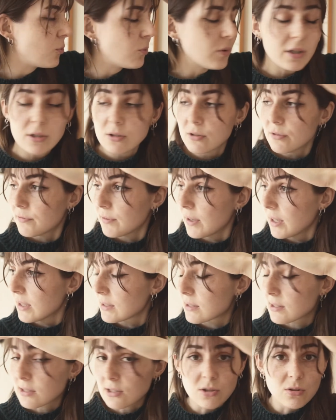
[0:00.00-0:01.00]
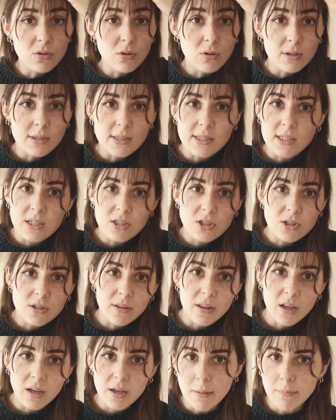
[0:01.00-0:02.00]
Where to find such an organization
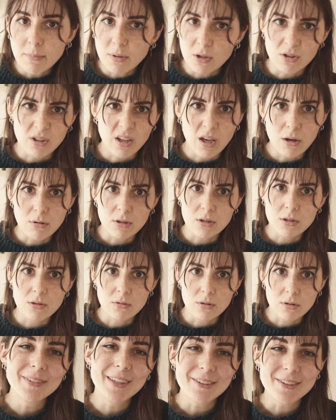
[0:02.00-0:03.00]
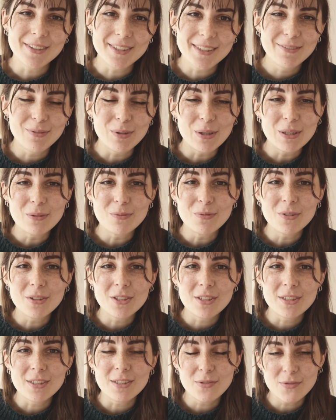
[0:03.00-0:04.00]
that can be your guarantor? There is one
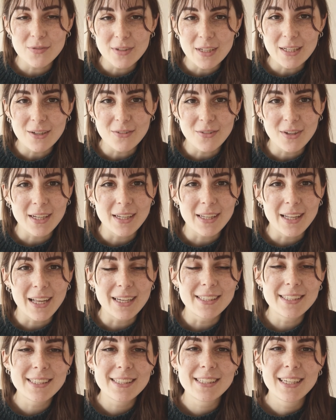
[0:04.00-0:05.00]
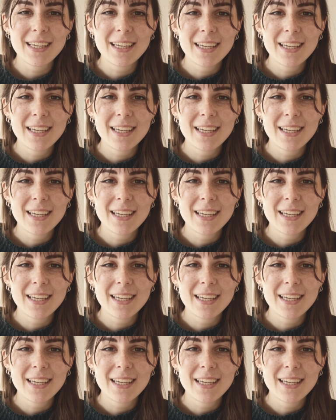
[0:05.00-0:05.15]
which is really, really nice.